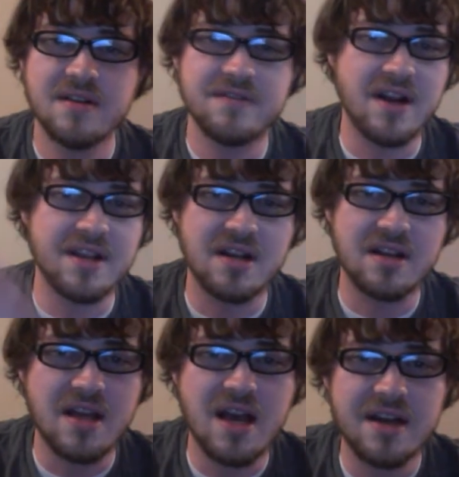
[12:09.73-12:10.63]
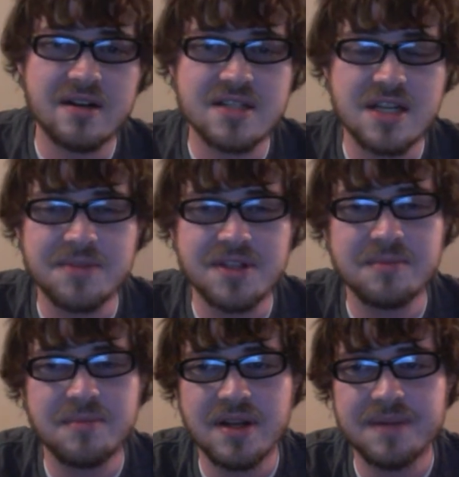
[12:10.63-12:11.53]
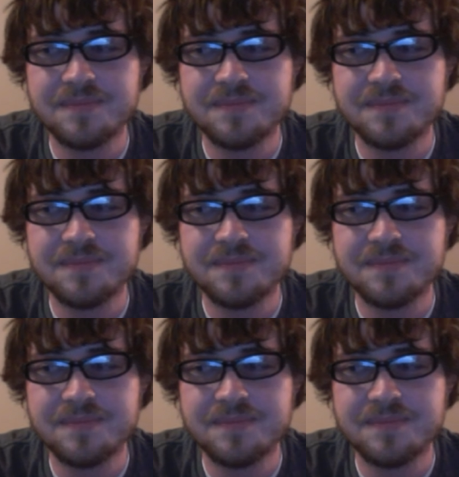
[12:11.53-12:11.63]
find it online or something. But